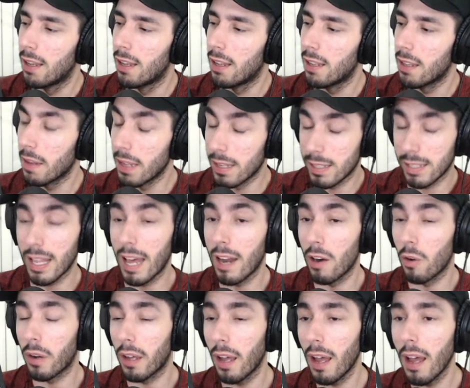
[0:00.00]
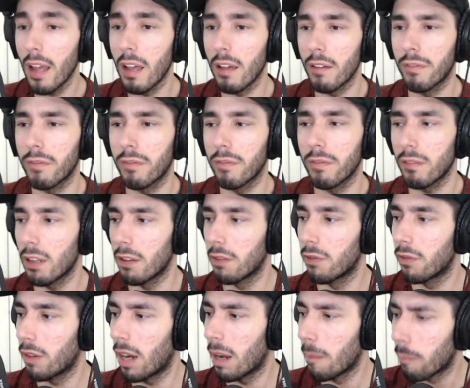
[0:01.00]
Is that okay if
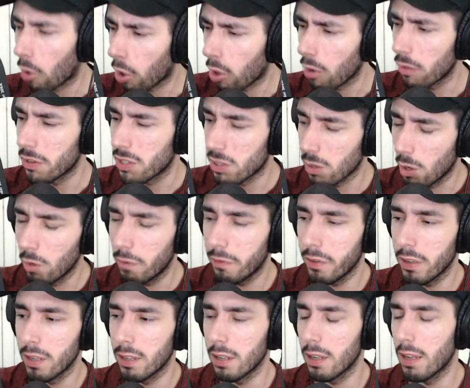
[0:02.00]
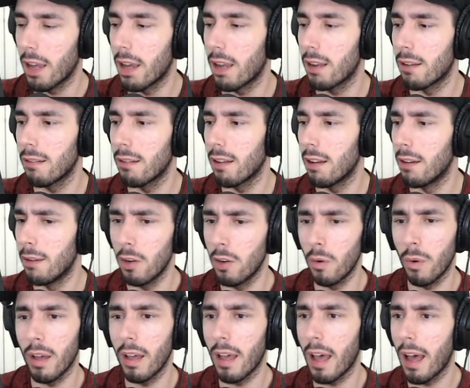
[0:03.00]
I borrow the trophy? And
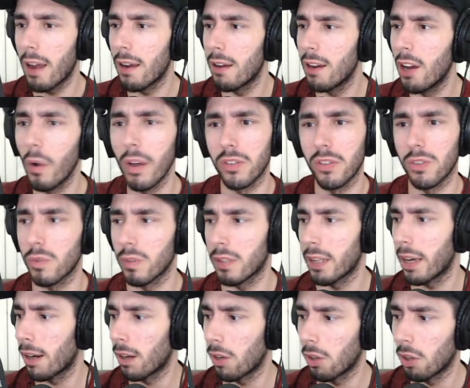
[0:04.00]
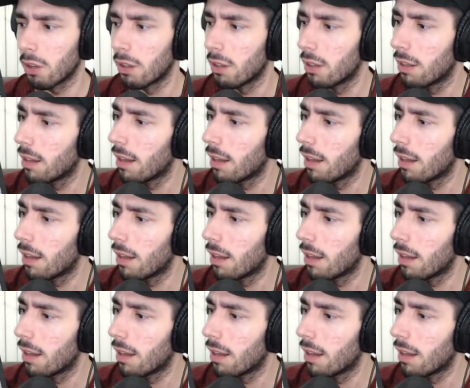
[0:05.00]
Inoue had no issues with that at all.